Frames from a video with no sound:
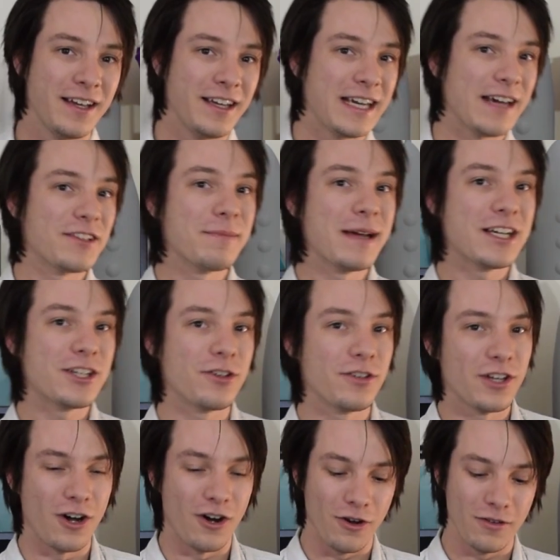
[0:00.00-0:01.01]
You have to make sure
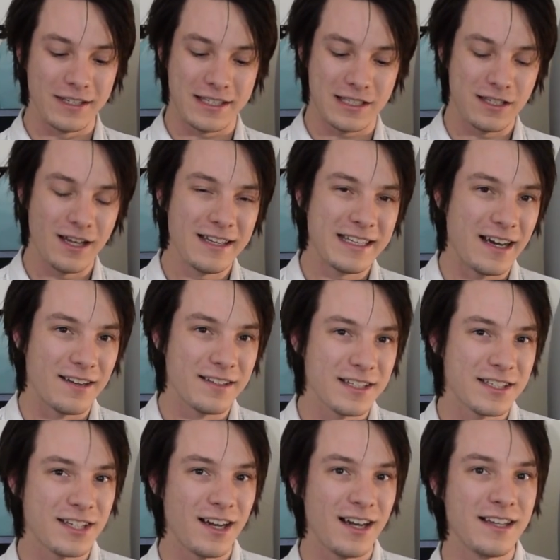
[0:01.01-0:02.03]
the hole is slightly
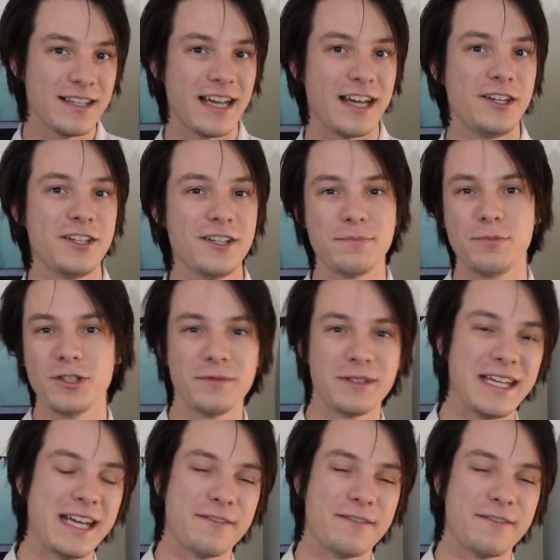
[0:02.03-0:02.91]
undersized, and you just put them on the